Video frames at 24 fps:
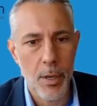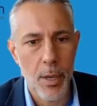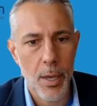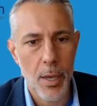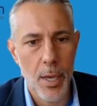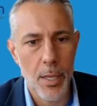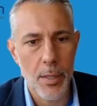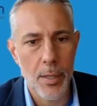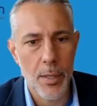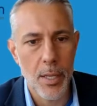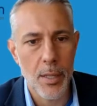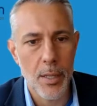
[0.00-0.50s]

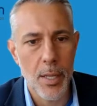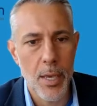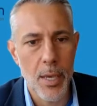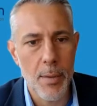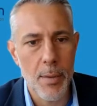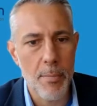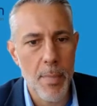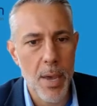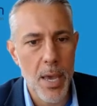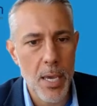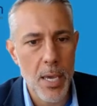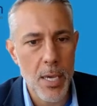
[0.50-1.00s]
And then they
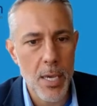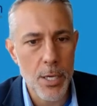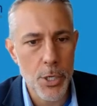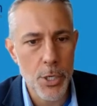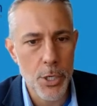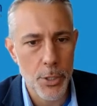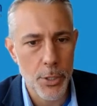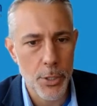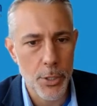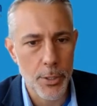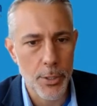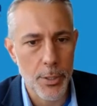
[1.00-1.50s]

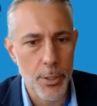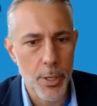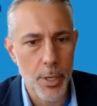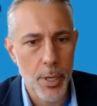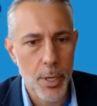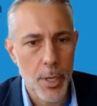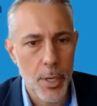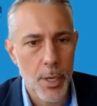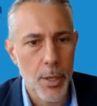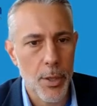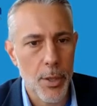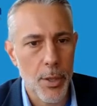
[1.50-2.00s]
measured
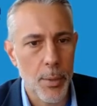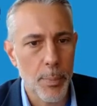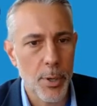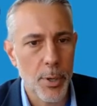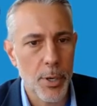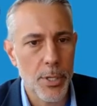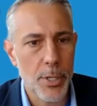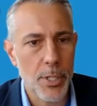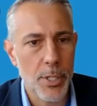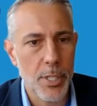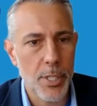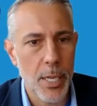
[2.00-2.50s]
the
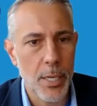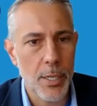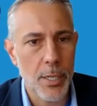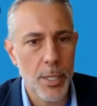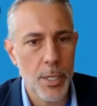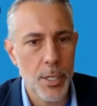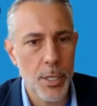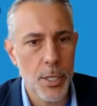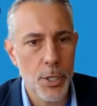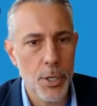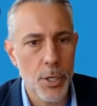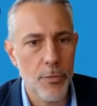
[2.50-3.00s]

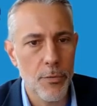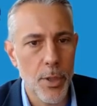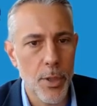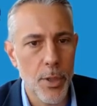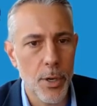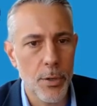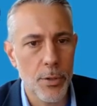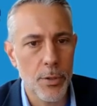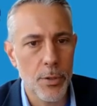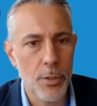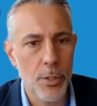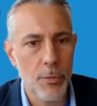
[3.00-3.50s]
percentage of
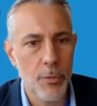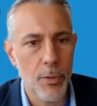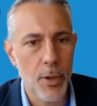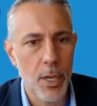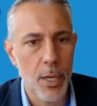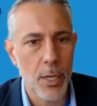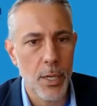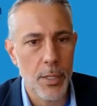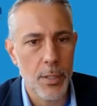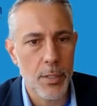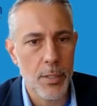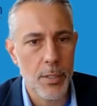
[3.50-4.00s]
those
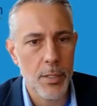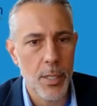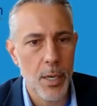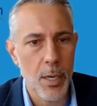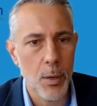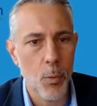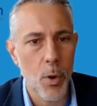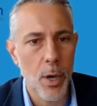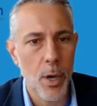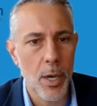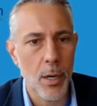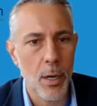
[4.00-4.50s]
funds that
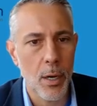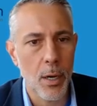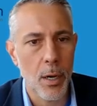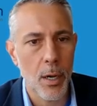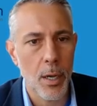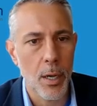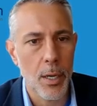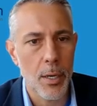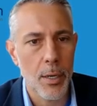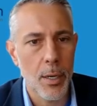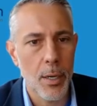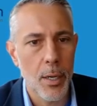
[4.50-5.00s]
went
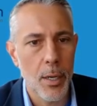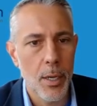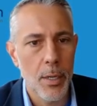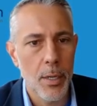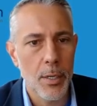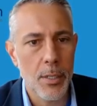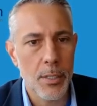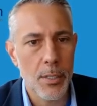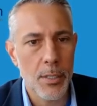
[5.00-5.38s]
on to